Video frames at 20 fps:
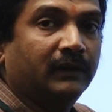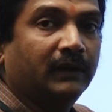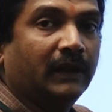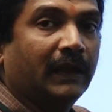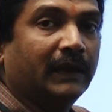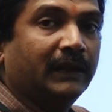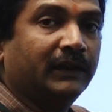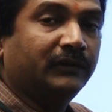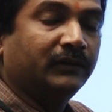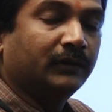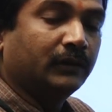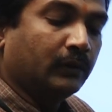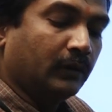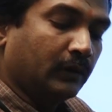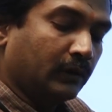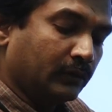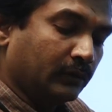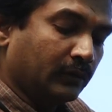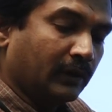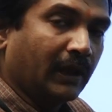n is equal
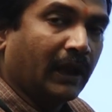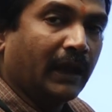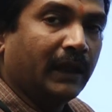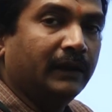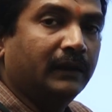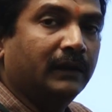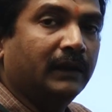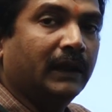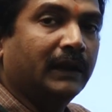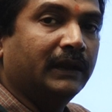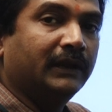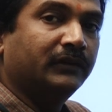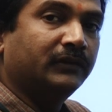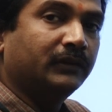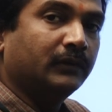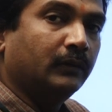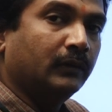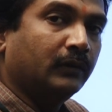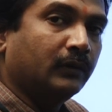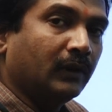to 9, n is
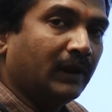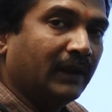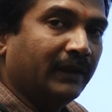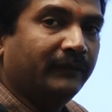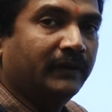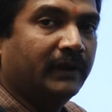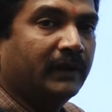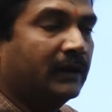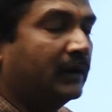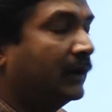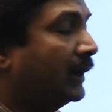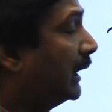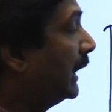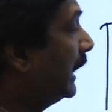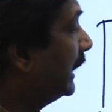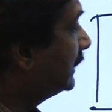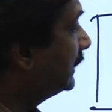equal to 11, like